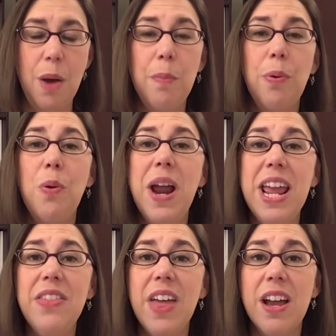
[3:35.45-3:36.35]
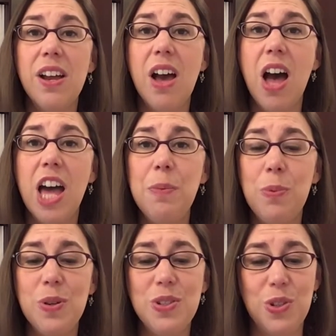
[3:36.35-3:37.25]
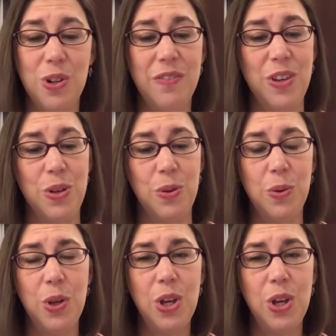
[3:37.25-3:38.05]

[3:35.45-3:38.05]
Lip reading: praying that God preserve you,